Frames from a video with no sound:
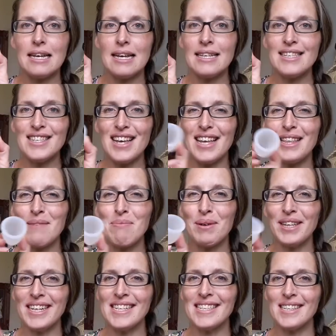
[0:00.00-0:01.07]
inside their
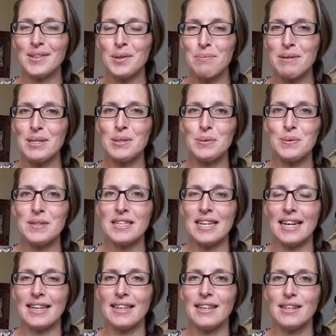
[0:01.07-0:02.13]
body is a little bit
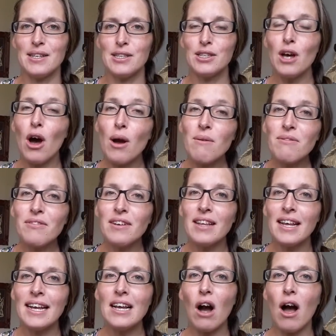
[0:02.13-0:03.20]
daunting. So
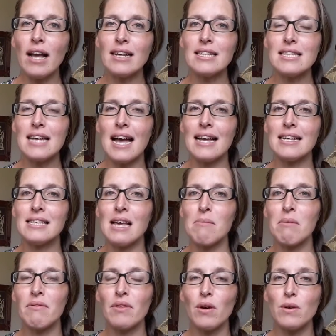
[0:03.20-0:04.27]
hopefully I can take
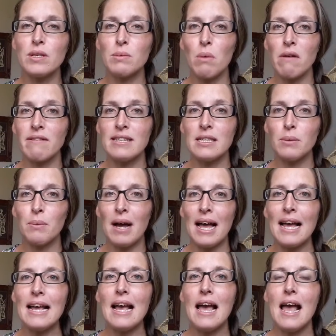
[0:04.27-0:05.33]
some of those worries
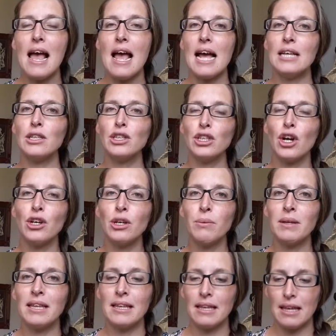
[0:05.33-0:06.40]
away and show
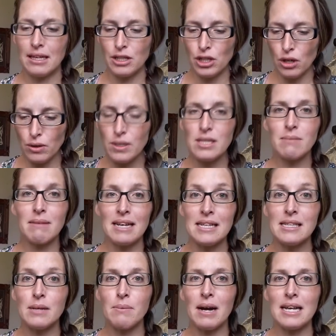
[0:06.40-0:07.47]
you some
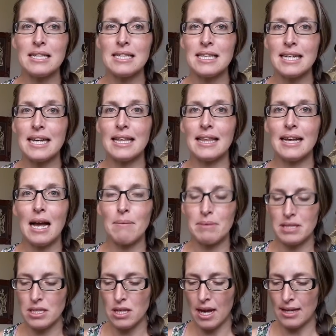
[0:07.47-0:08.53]
easy ways to get the cup
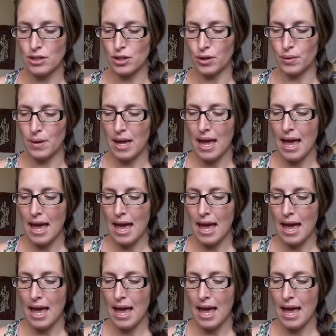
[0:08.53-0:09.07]
inside you.